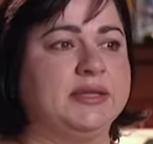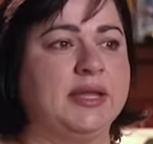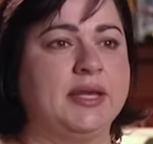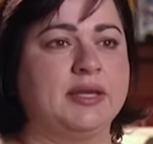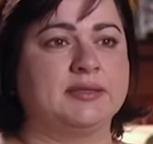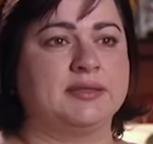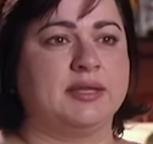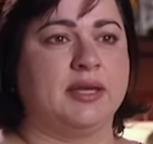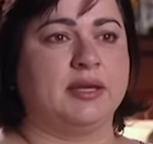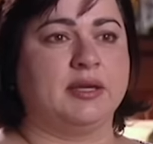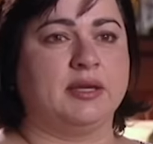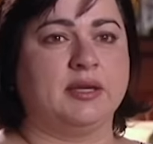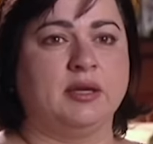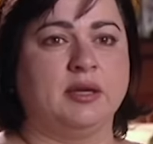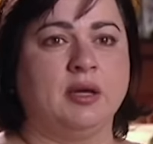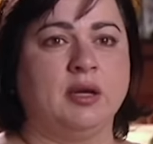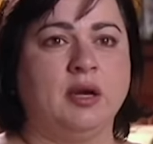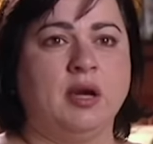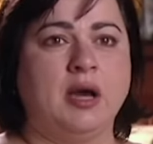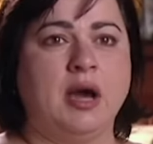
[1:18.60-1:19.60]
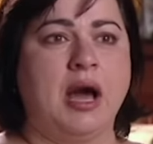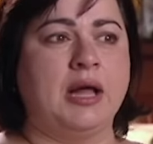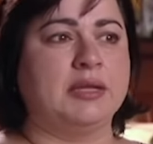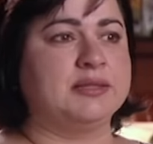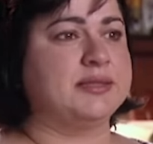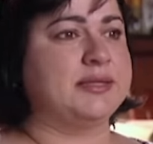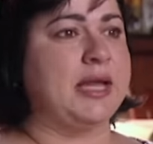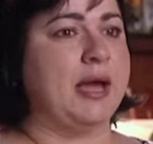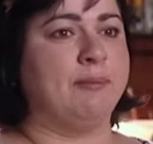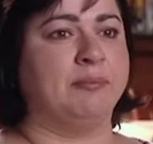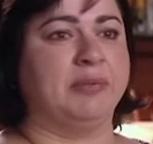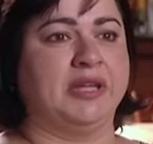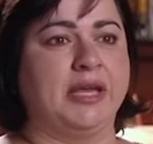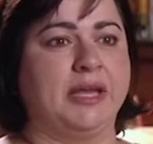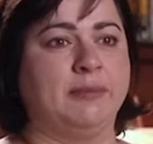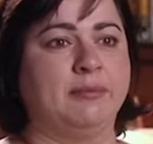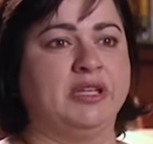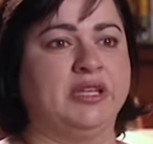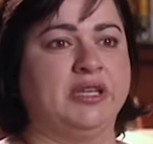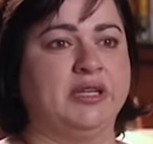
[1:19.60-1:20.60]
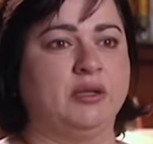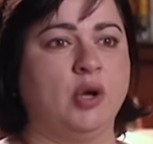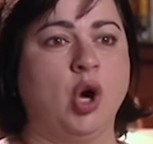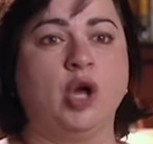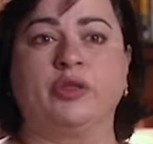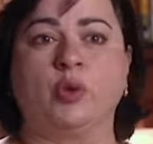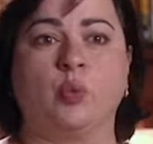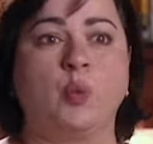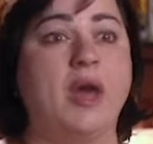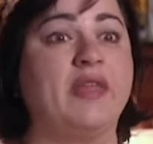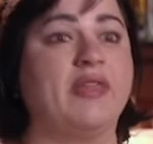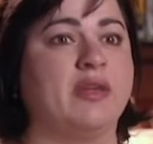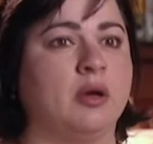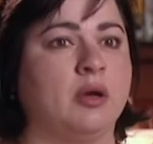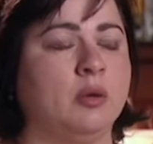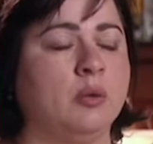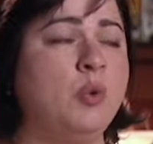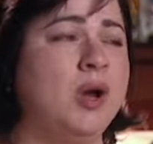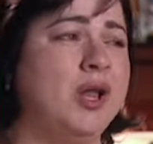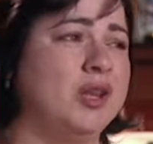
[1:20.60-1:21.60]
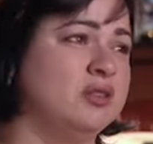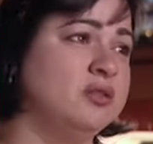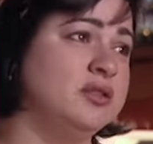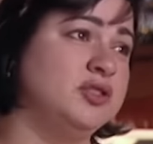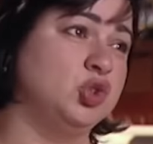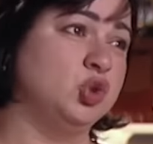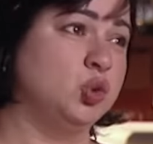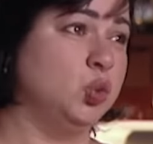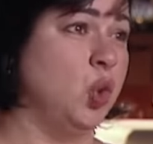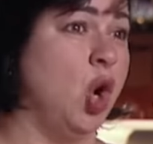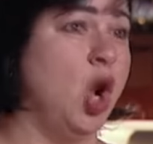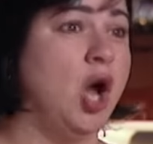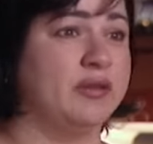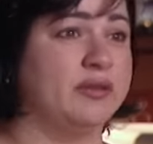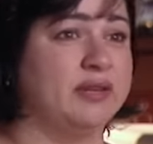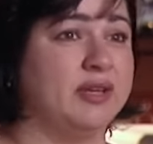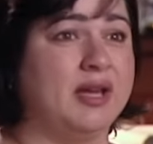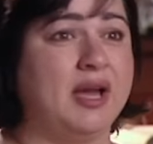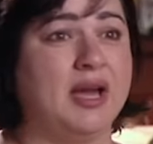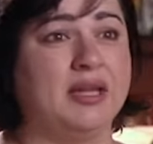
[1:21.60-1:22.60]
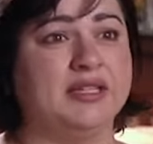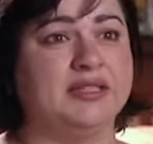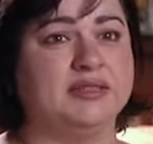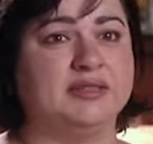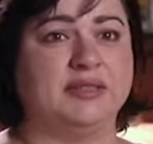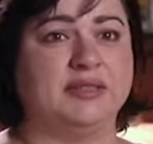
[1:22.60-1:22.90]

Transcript: things like, I'll start blaming it on the weather. Well, it's too hot, they can't eat